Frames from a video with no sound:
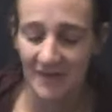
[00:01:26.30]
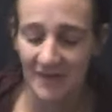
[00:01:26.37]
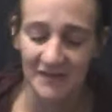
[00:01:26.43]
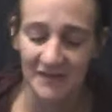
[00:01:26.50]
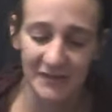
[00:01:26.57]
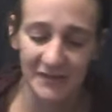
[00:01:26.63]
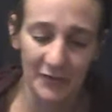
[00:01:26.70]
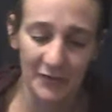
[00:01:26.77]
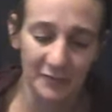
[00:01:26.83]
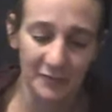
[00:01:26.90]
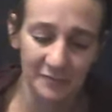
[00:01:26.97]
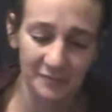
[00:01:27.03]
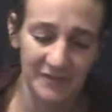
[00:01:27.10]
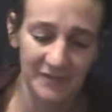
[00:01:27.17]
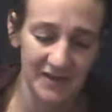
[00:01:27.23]
So,
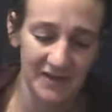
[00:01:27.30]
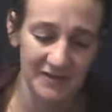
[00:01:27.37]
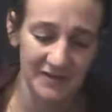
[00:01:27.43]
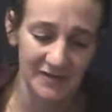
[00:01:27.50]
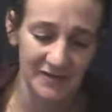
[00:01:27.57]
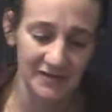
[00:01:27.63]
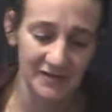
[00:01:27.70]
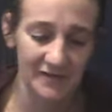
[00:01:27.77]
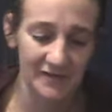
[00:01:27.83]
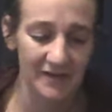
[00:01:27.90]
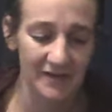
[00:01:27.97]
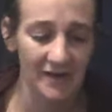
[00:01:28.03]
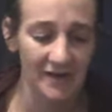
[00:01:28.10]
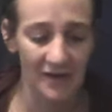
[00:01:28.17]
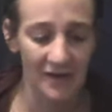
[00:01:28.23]
Cancers.
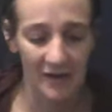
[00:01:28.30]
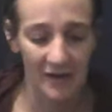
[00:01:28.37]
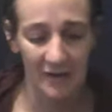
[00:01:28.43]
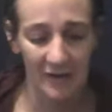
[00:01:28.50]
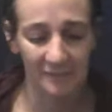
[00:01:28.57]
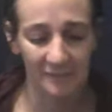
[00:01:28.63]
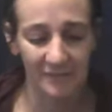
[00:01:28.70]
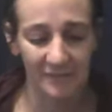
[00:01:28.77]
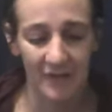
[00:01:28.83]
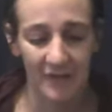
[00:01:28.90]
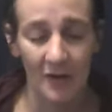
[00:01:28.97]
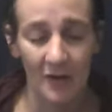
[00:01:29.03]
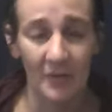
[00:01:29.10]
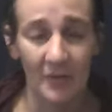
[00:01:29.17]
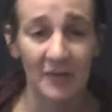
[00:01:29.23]

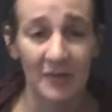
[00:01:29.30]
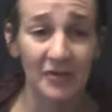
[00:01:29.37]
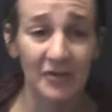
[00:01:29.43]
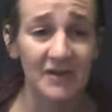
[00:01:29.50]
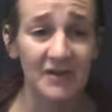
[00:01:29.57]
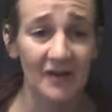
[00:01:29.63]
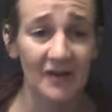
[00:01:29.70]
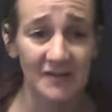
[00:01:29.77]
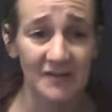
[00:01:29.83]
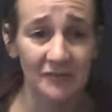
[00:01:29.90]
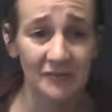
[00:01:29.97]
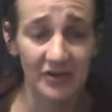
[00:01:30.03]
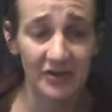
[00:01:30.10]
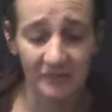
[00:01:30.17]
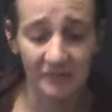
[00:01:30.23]
We had a pretty awesome
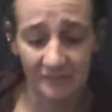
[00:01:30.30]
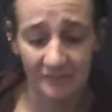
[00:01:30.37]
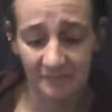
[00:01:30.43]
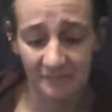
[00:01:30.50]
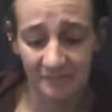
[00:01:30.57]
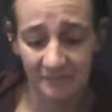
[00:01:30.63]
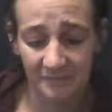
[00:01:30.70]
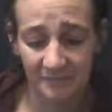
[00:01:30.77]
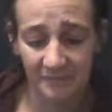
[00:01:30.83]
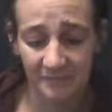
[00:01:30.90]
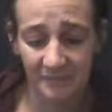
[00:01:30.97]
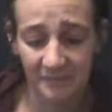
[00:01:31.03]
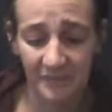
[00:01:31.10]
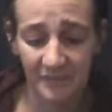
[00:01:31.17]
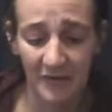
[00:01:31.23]
reading
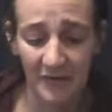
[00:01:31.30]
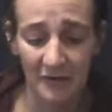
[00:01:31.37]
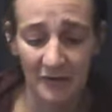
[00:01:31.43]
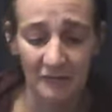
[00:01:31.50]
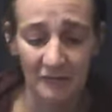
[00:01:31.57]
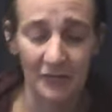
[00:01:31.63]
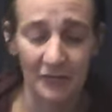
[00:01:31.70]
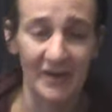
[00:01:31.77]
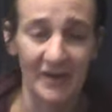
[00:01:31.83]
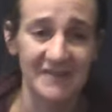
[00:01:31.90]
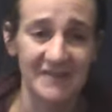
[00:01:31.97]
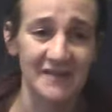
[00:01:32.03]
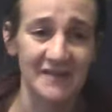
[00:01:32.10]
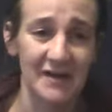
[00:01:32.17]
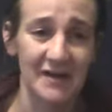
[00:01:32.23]
for you guys
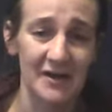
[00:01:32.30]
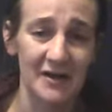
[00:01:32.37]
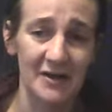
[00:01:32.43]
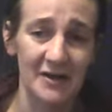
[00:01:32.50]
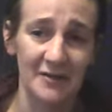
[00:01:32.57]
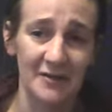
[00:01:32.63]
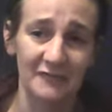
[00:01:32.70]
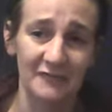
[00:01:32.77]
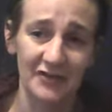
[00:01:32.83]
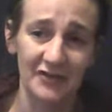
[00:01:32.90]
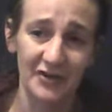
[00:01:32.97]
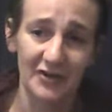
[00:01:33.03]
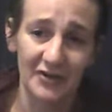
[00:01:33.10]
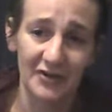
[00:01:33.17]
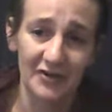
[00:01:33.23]

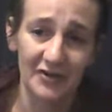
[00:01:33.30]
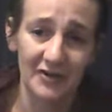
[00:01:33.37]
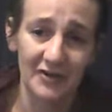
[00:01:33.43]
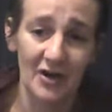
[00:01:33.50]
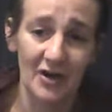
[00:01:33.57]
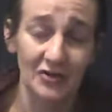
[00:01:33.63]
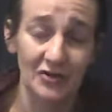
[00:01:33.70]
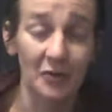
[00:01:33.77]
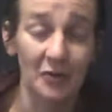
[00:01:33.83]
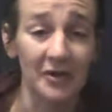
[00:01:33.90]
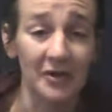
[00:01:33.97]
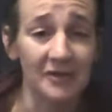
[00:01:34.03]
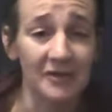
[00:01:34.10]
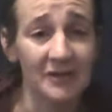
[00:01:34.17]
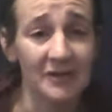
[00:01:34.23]
for October.
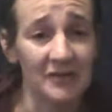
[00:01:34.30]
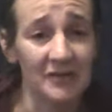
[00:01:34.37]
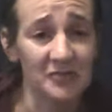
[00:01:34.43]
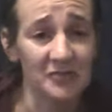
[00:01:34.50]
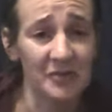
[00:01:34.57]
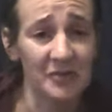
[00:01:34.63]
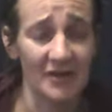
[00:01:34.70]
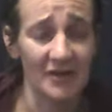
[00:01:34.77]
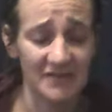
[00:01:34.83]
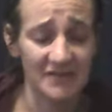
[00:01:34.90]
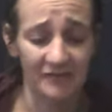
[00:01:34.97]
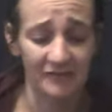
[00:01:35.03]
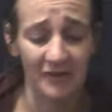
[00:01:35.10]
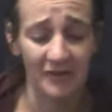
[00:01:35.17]
It was pretty positive.